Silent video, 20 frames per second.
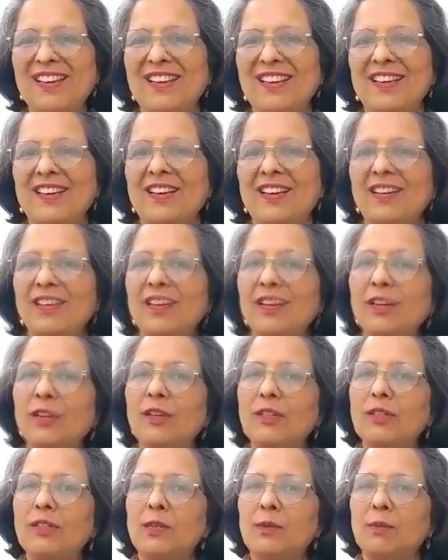Can you tell
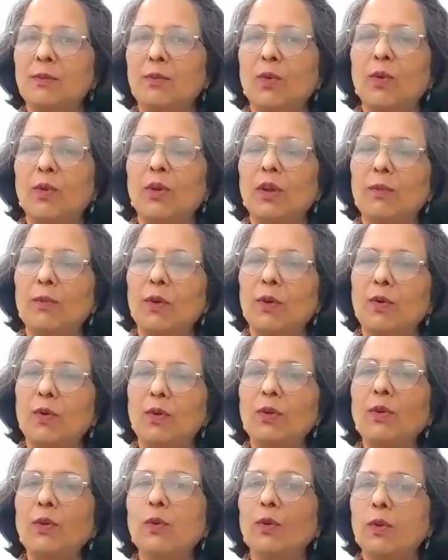us more
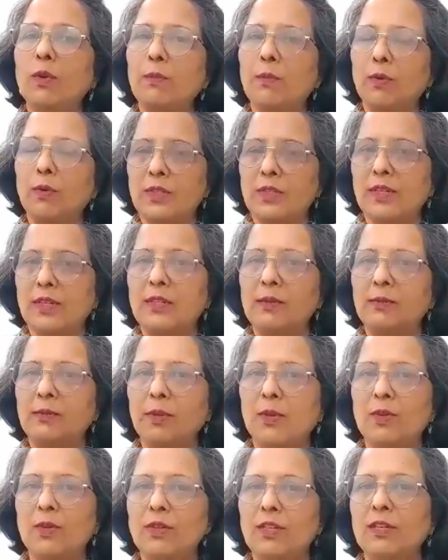about your projects?
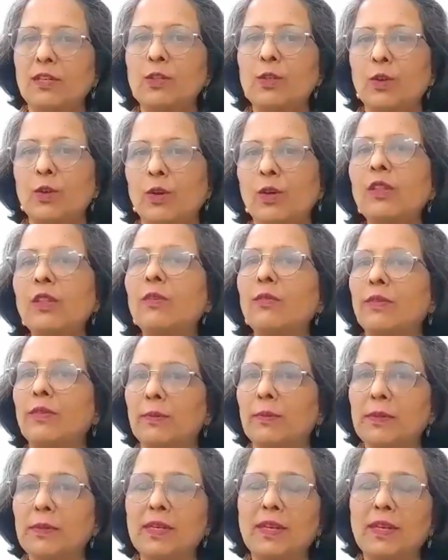Because I saw on the